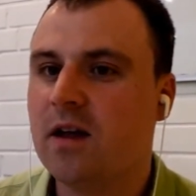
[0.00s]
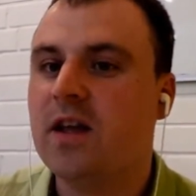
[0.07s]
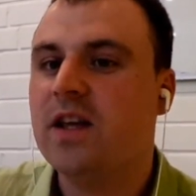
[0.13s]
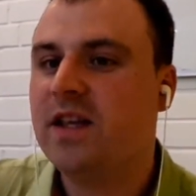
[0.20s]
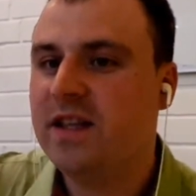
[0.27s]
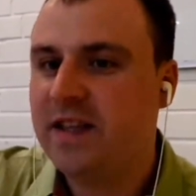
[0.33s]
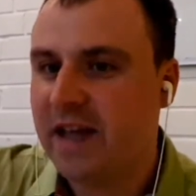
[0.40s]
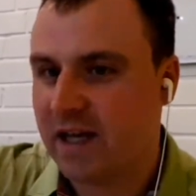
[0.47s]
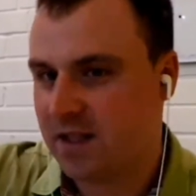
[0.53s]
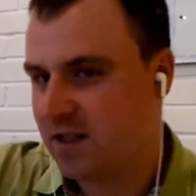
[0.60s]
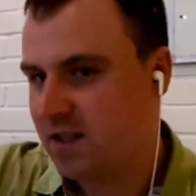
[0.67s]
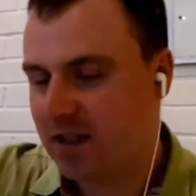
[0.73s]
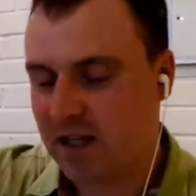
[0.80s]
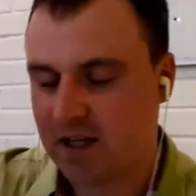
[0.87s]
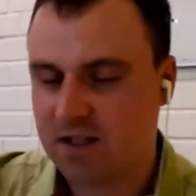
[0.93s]

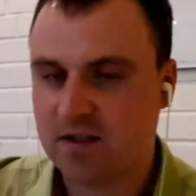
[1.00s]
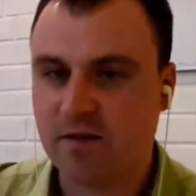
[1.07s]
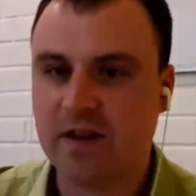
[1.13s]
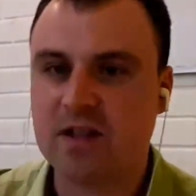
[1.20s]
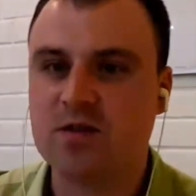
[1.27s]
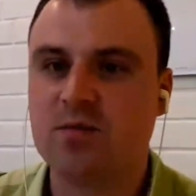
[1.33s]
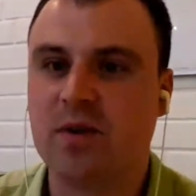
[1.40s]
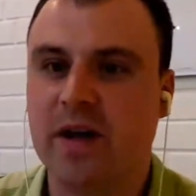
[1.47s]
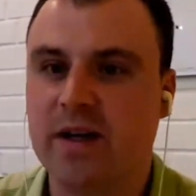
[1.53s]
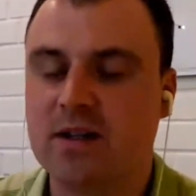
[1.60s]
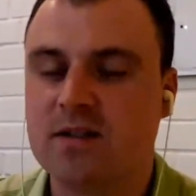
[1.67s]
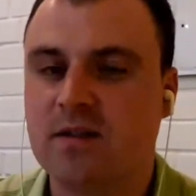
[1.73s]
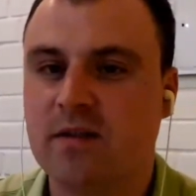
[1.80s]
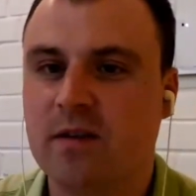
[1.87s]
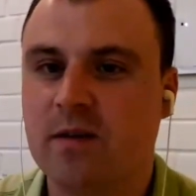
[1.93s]
Yes, that's
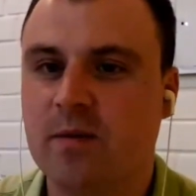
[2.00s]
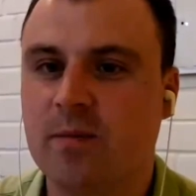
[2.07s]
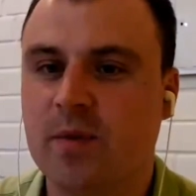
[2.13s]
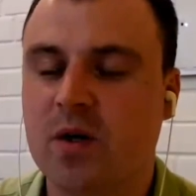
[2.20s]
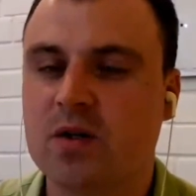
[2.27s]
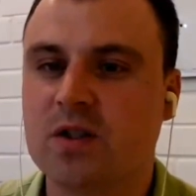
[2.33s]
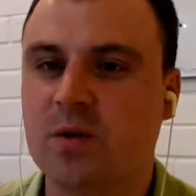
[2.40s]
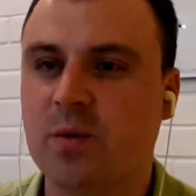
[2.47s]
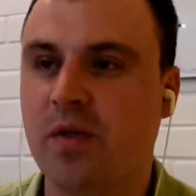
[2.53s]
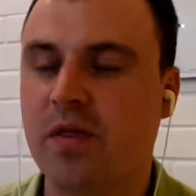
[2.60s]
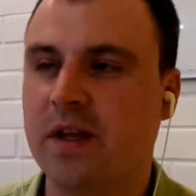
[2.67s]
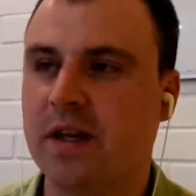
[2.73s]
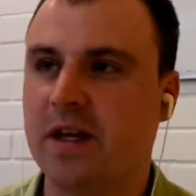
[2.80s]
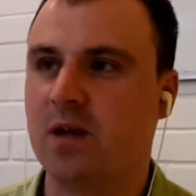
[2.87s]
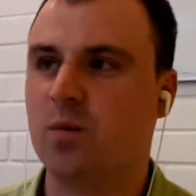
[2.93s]
right. Because I was
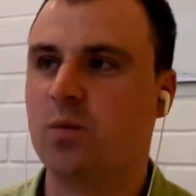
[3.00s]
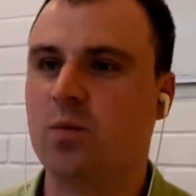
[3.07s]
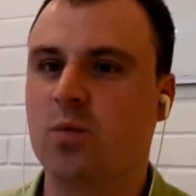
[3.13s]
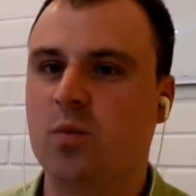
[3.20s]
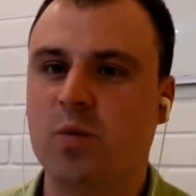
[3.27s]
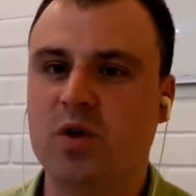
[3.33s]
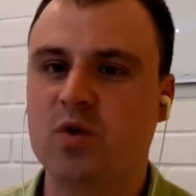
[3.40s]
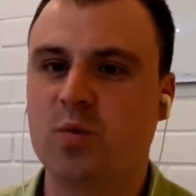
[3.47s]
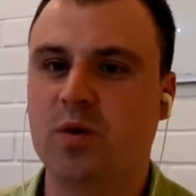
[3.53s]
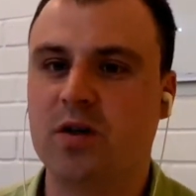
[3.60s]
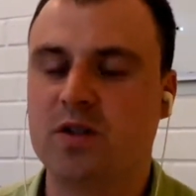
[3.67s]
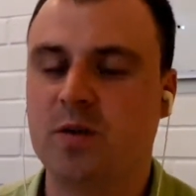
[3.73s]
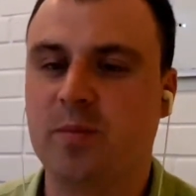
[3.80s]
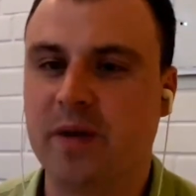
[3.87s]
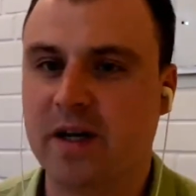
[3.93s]
thinking which word
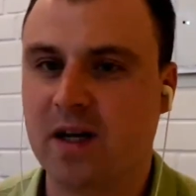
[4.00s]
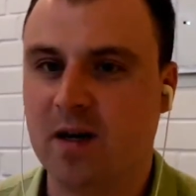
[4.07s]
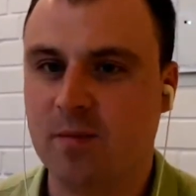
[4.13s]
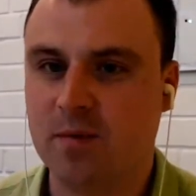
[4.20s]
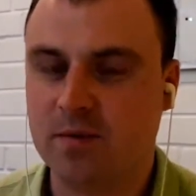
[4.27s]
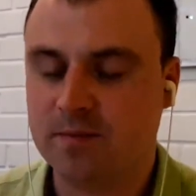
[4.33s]
to pick up.